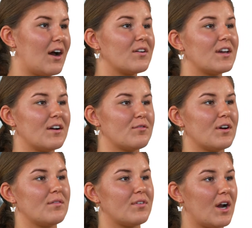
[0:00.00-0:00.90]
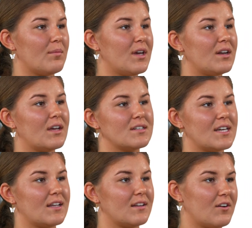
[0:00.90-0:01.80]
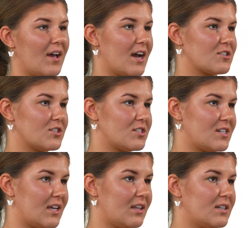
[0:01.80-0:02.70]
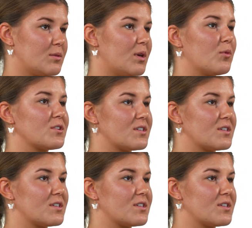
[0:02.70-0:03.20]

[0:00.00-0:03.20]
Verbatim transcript: how to care for our environment and take little actions daily to be more